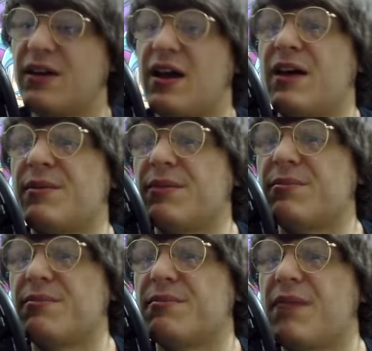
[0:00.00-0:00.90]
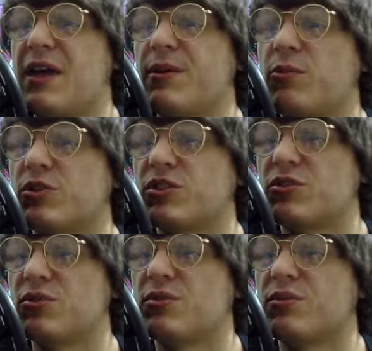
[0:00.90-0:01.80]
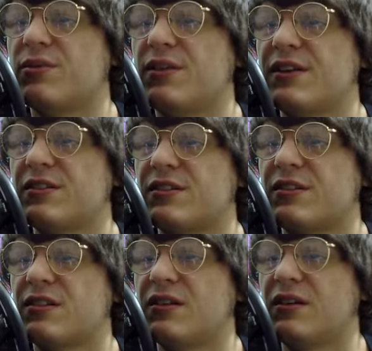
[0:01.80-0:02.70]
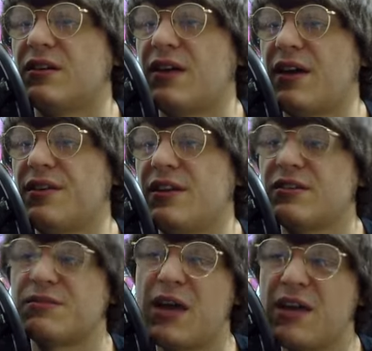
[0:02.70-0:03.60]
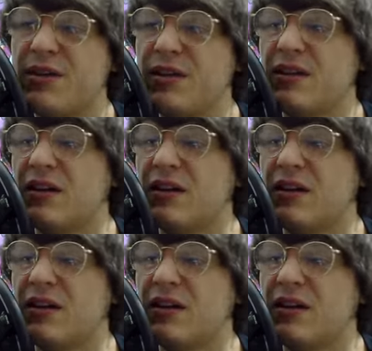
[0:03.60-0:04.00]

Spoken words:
and maybe we'll just do this and this maybe.